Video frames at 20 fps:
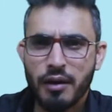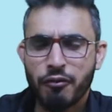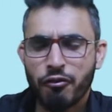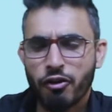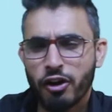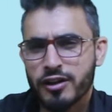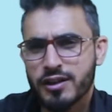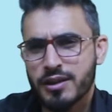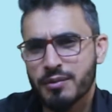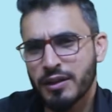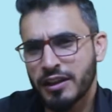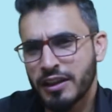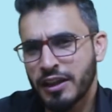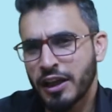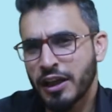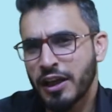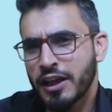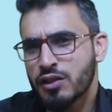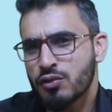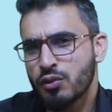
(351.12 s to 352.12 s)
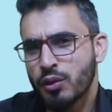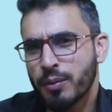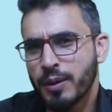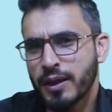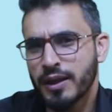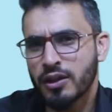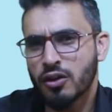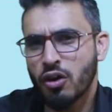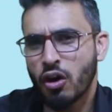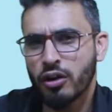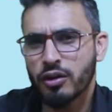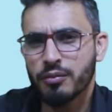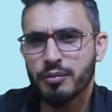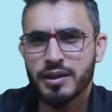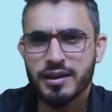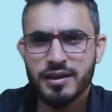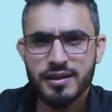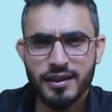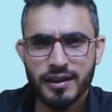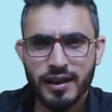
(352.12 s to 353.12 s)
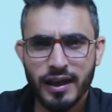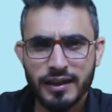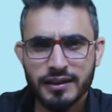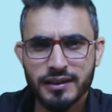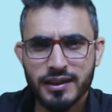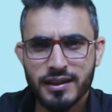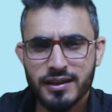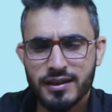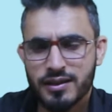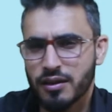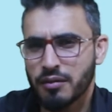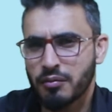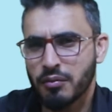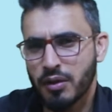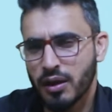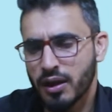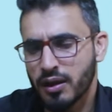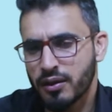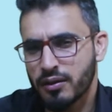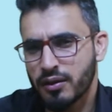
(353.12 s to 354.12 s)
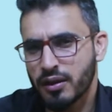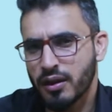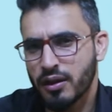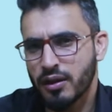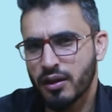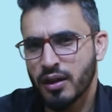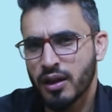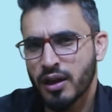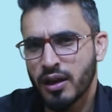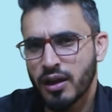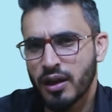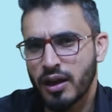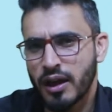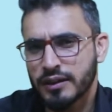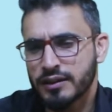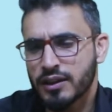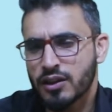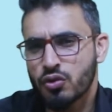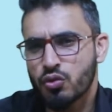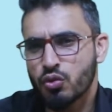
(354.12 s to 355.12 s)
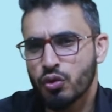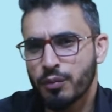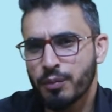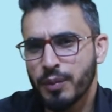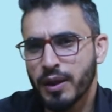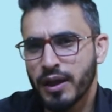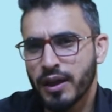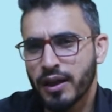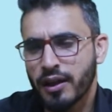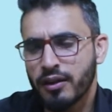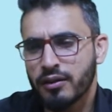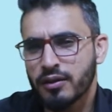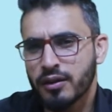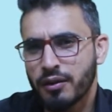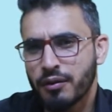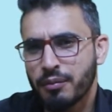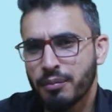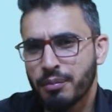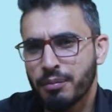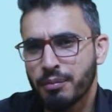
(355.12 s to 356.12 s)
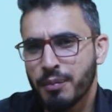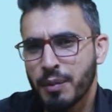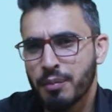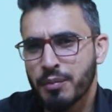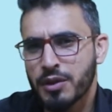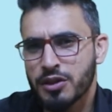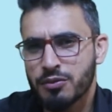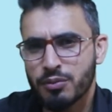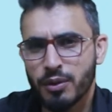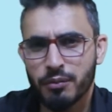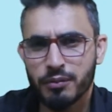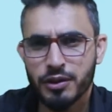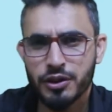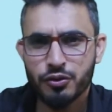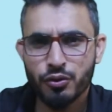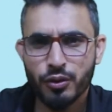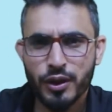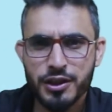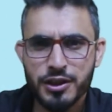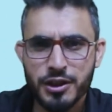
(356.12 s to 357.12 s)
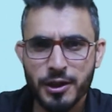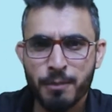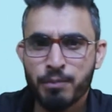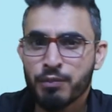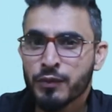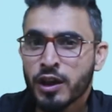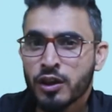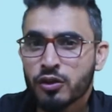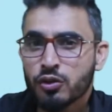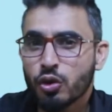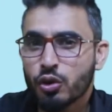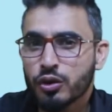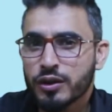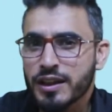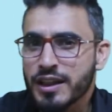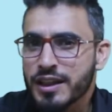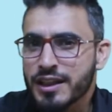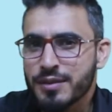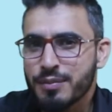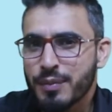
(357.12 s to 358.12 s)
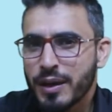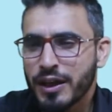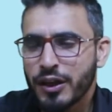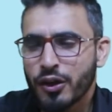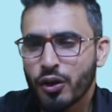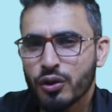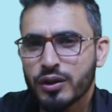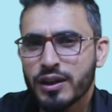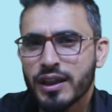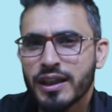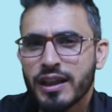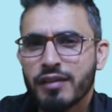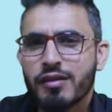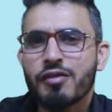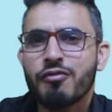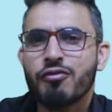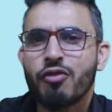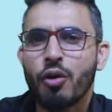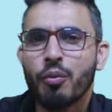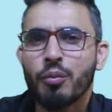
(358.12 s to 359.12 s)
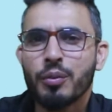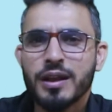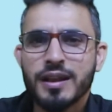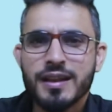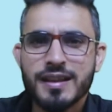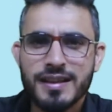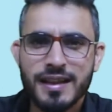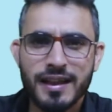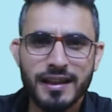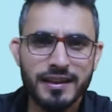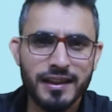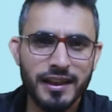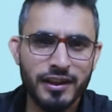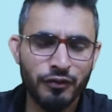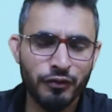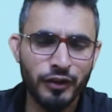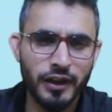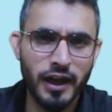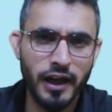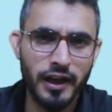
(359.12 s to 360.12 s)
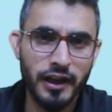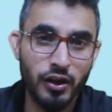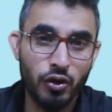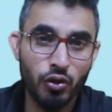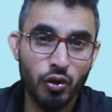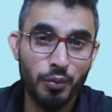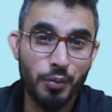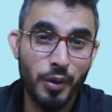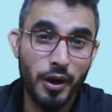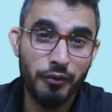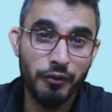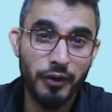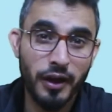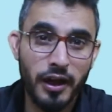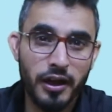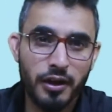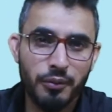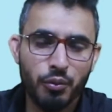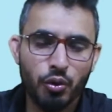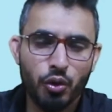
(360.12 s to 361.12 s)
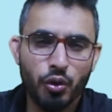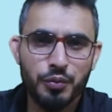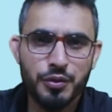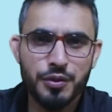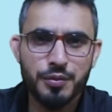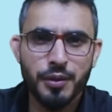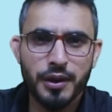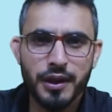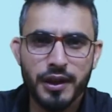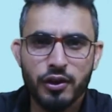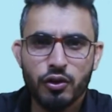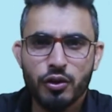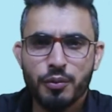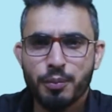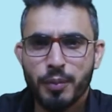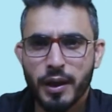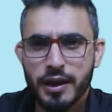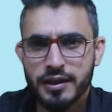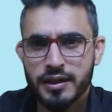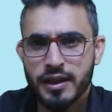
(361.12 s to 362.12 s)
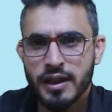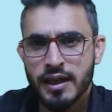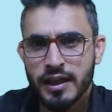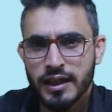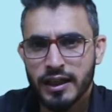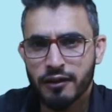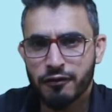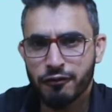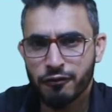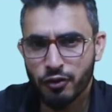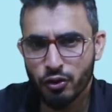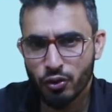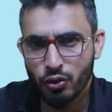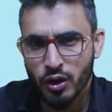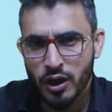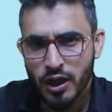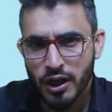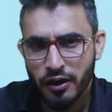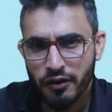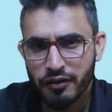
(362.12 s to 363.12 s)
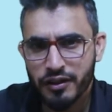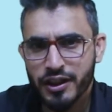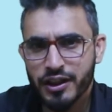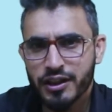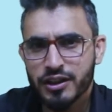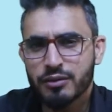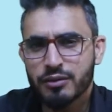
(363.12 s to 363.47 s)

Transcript: for example, Keynes would be an economist, and others would be members from literature. Though these men, they never formally said that we are a group or we are a Bloomsbury group, but if you read